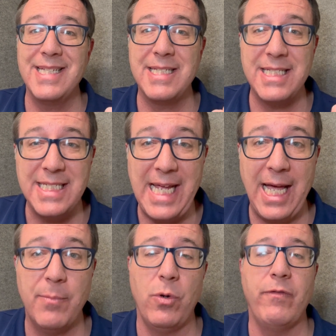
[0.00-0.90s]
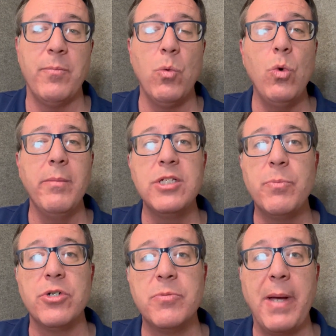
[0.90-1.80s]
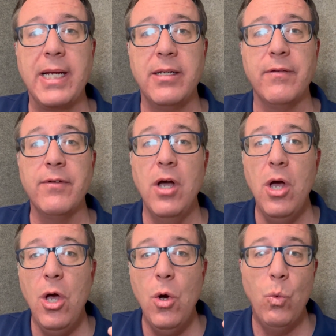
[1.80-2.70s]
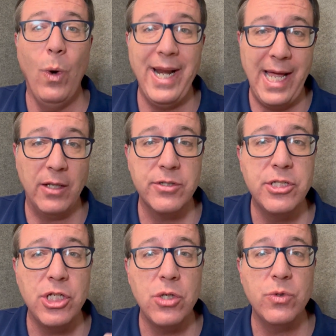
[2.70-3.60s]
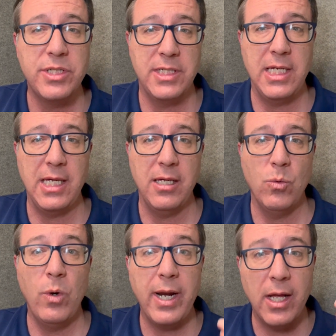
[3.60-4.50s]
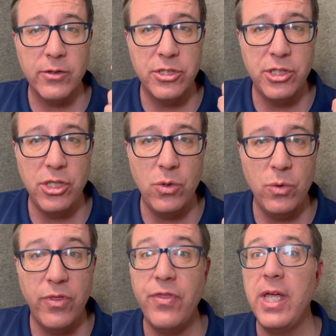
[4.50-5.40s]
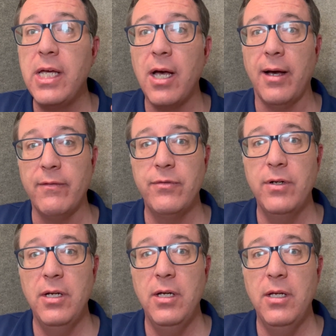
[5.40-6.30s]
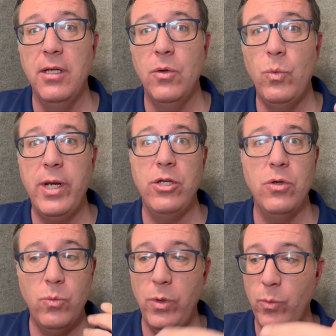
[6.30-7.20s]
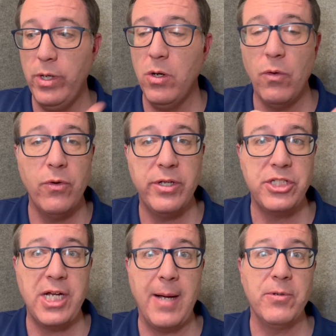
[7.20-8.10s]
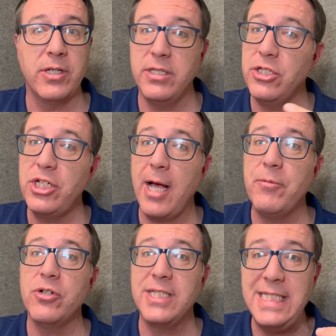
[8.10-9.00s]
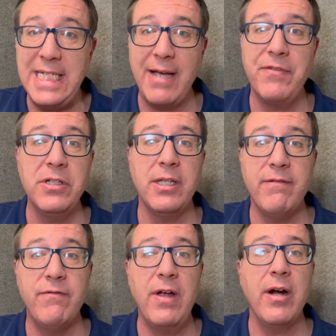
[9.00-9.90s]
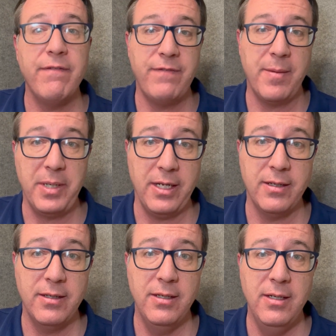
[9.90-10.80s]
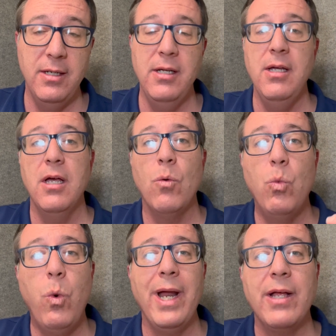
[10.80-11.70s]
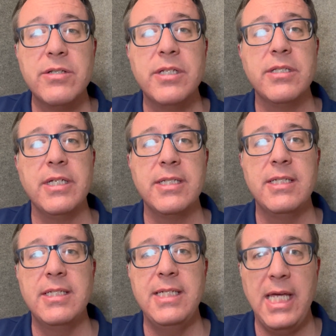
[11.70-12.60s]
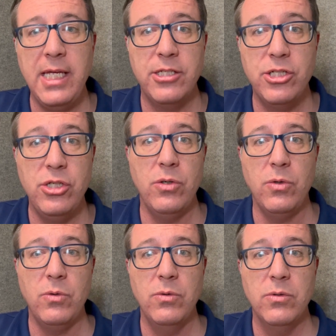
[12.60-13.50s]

standpoint, from a woman's perspective, what else do you see? What else do you think of when you when we go through this chapter? Because this chapter is definitely very feminine. What else does this teach you